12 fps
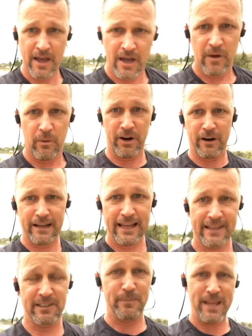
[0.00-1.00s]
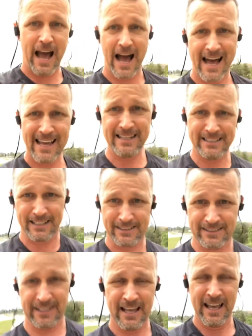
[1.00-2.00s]
when our leg is behind us,
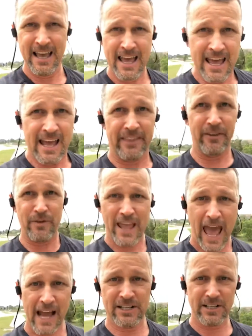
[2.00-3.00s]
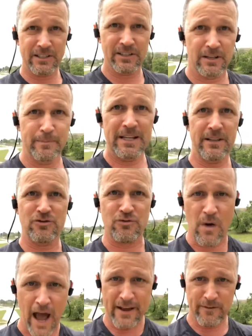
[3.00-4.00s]
and the reaction is going to be to
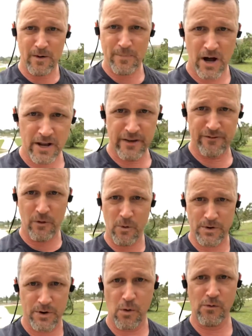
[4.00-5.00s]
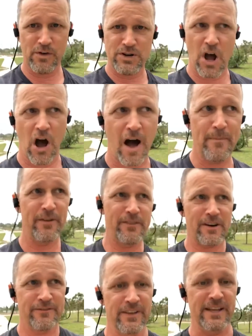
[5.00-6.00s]
drive our body forward over top of our
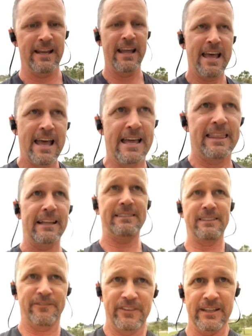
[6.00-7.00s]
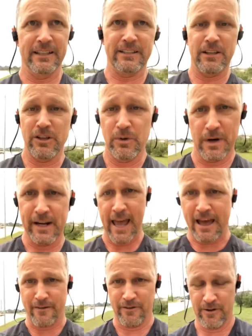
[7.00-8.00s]
feet. That's the feeling that you want to
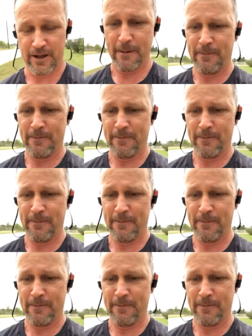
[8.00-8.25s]
have, okay?